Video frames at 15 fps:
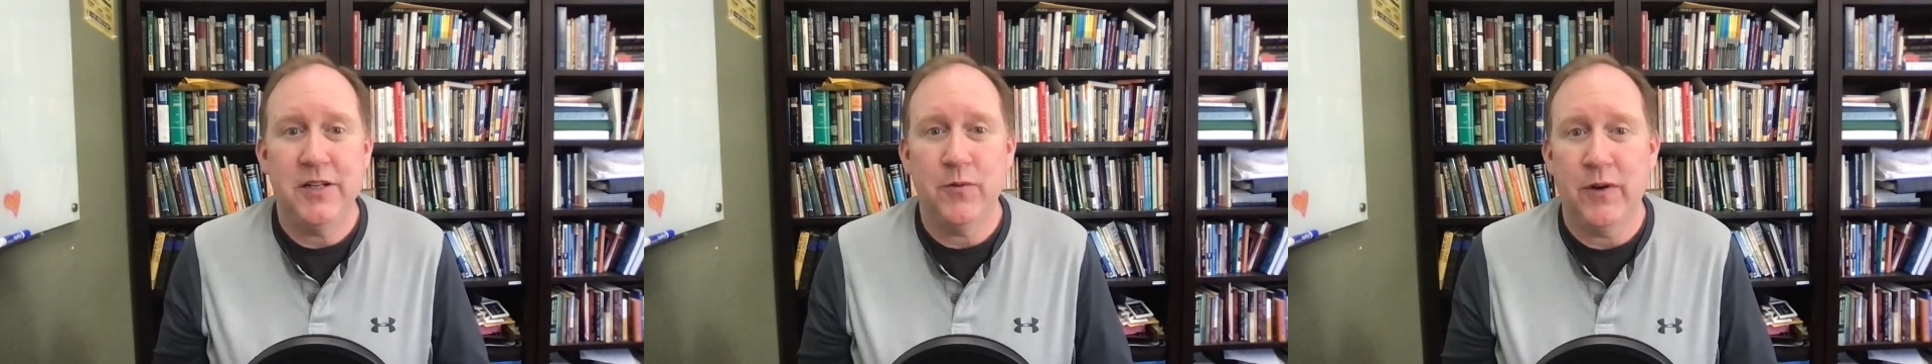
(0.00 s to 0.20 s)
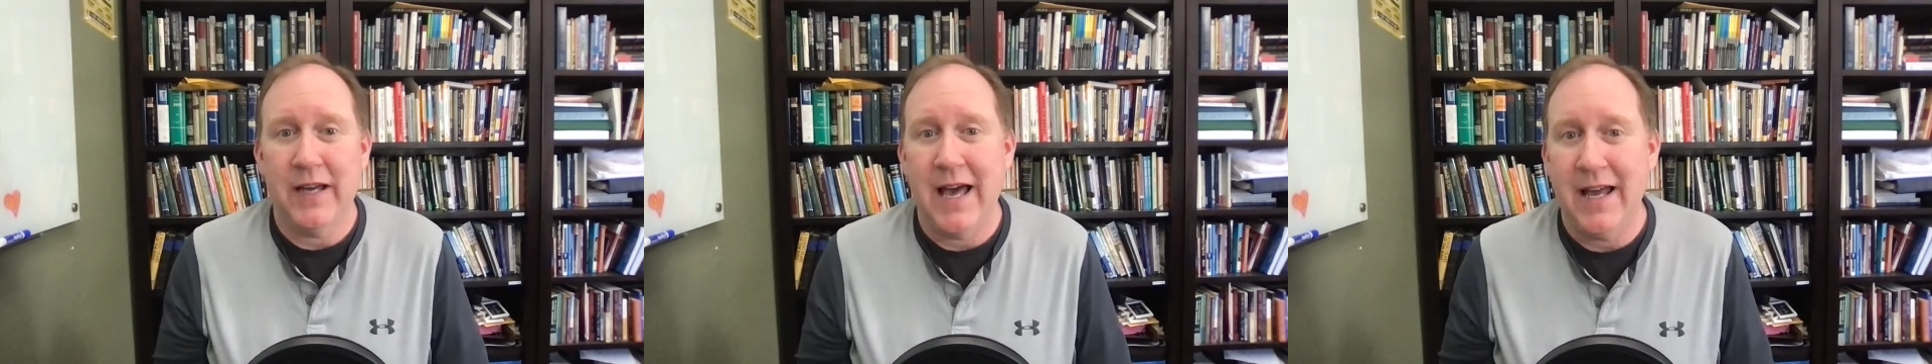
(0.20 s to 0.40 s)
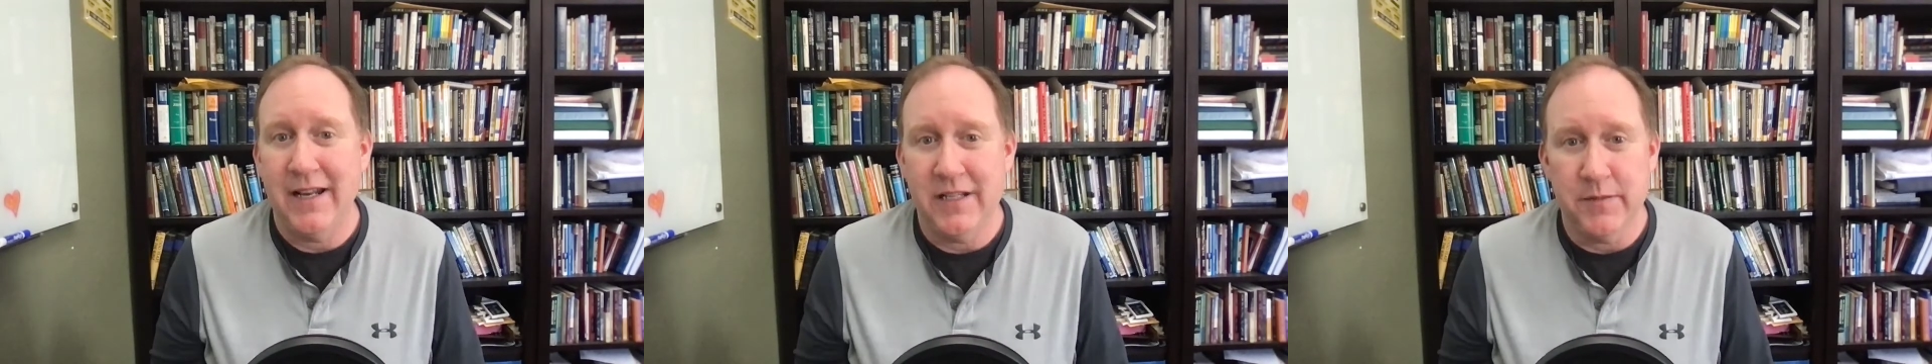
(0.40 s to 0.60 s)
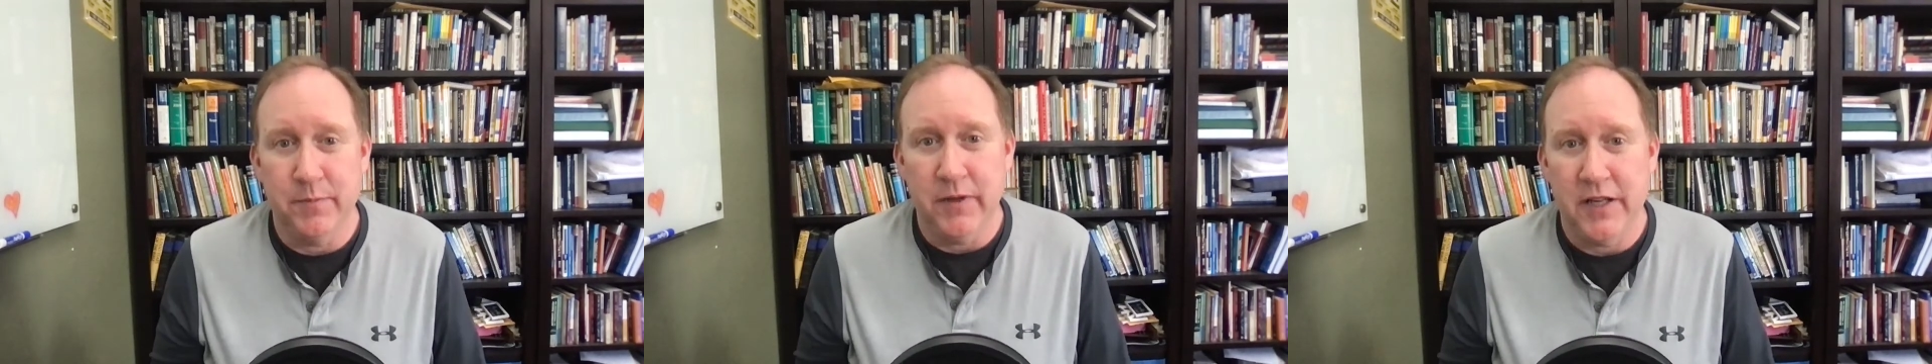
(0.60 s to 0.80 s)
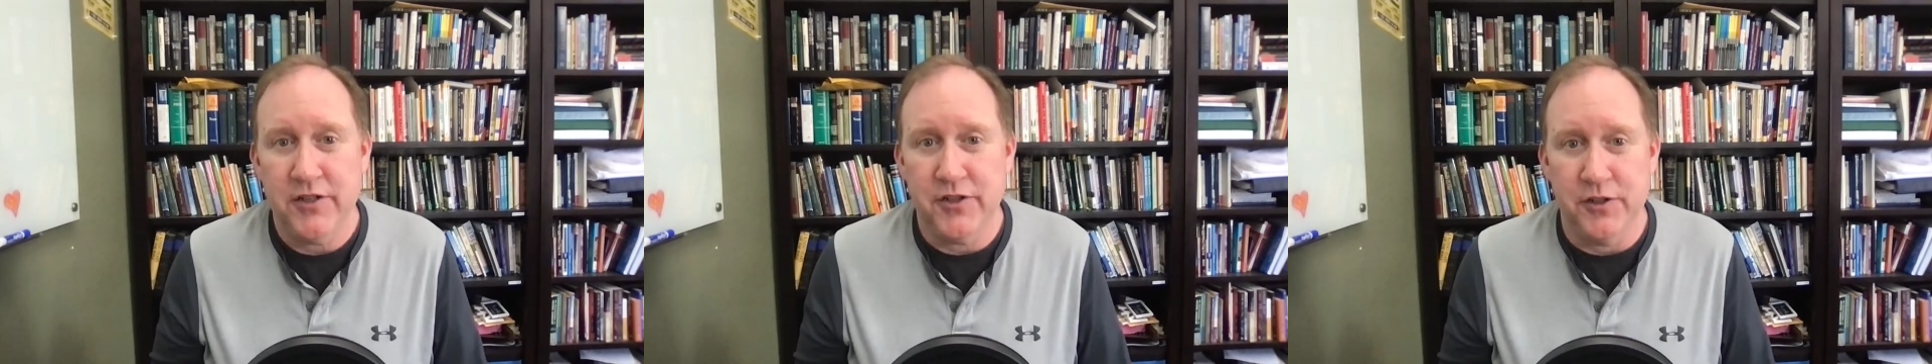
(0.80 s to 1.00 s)
what God has
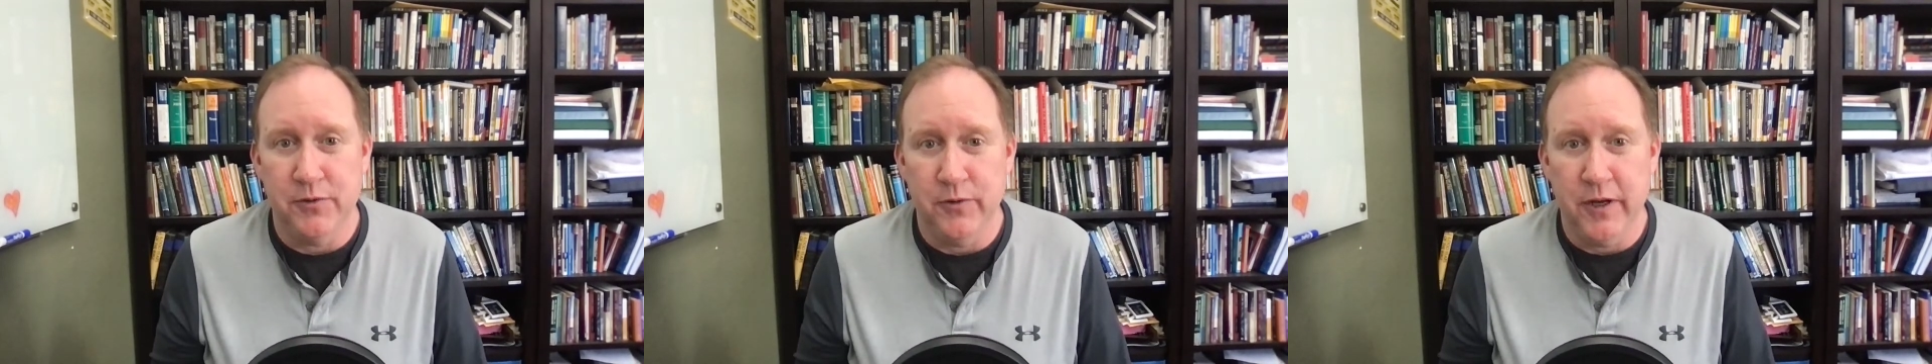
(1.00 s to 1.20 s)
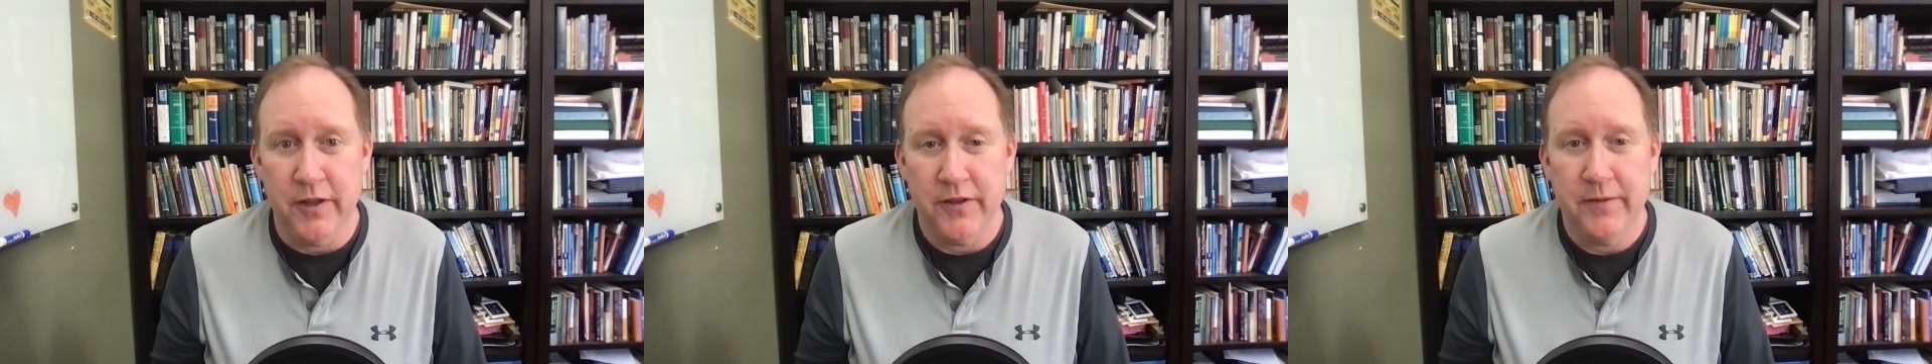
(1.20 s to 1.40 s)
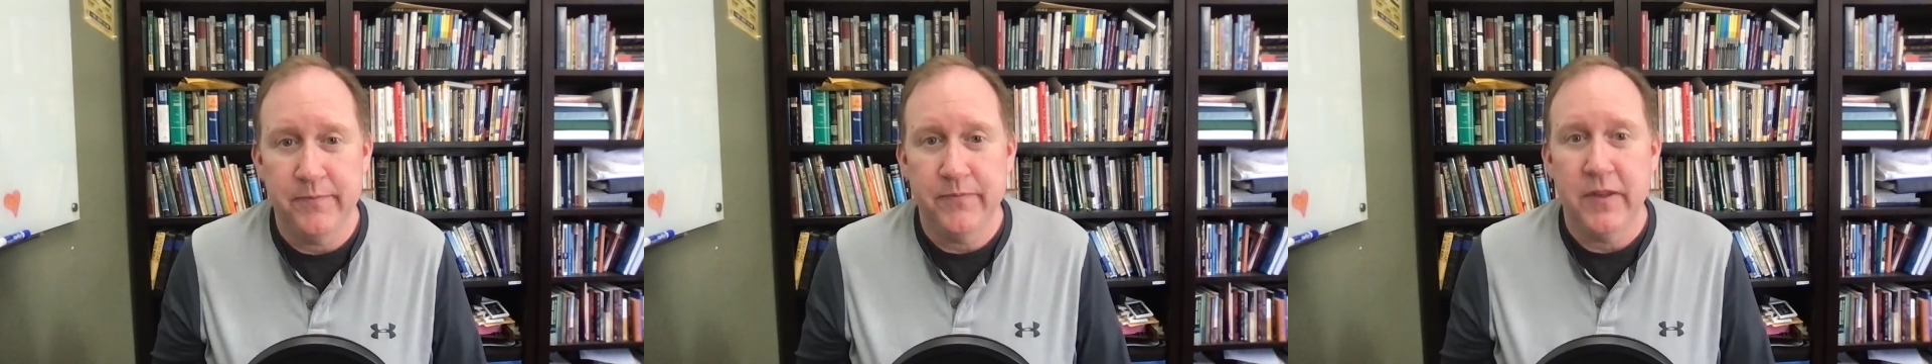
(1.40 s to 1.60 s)
blessed you with,